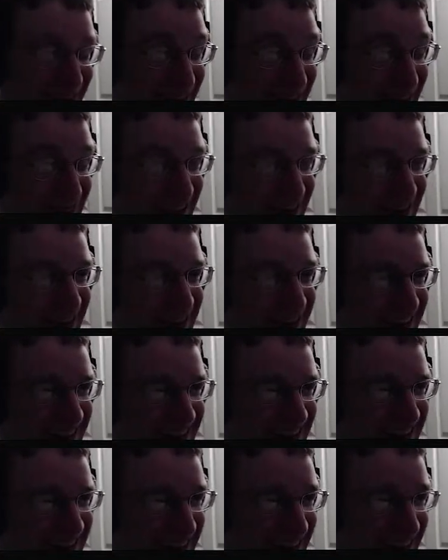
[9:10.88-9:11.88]

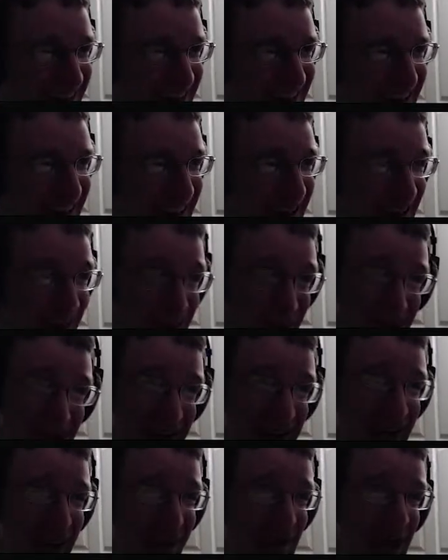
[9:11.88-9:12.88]
oh, we can
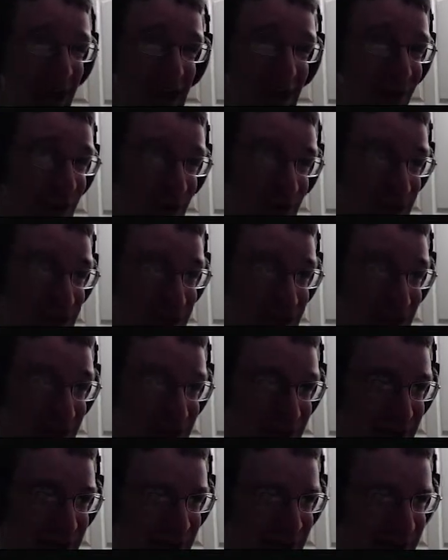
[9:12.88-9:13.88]
have Halo stuff
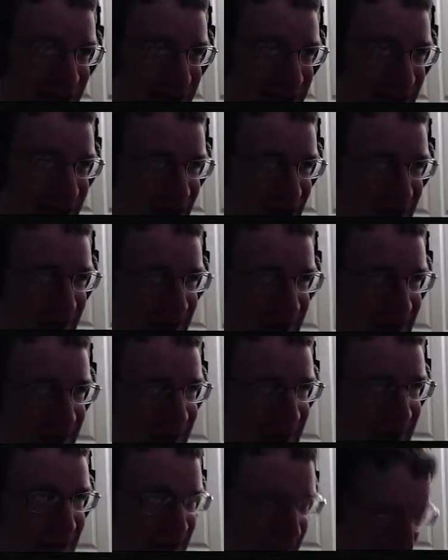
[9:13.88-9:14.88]
in here. Come on.
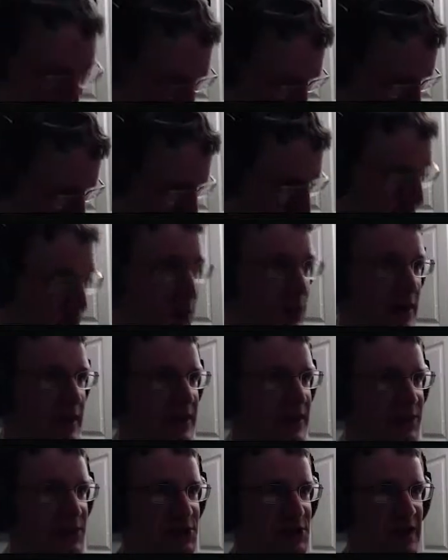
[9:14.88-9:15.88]
Ooh, I can
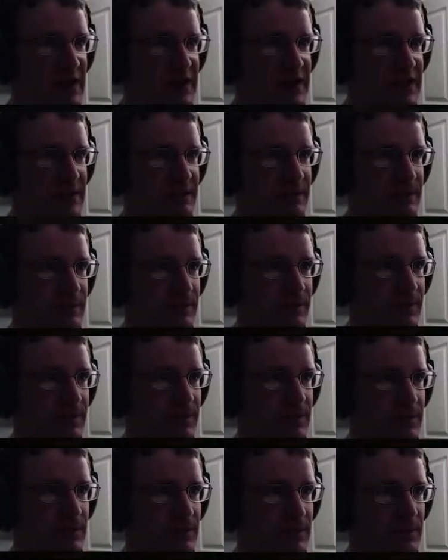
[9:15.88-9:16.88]
get a shotgun.
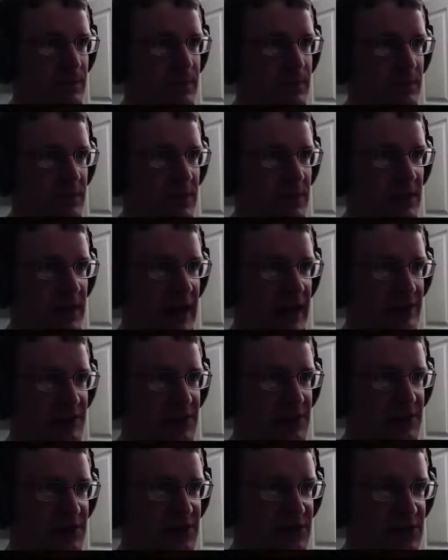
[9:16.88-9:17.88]
Yeah, I'm
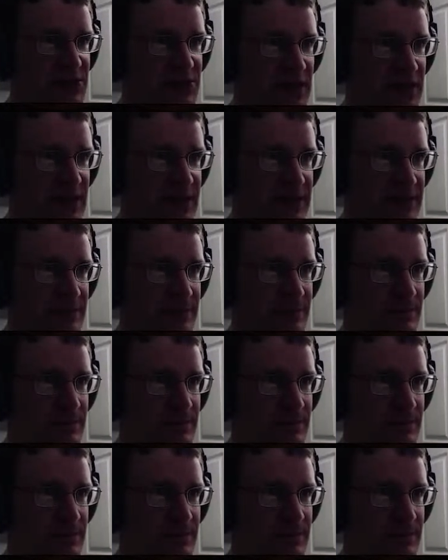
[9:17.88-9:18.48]
switching a shotgun.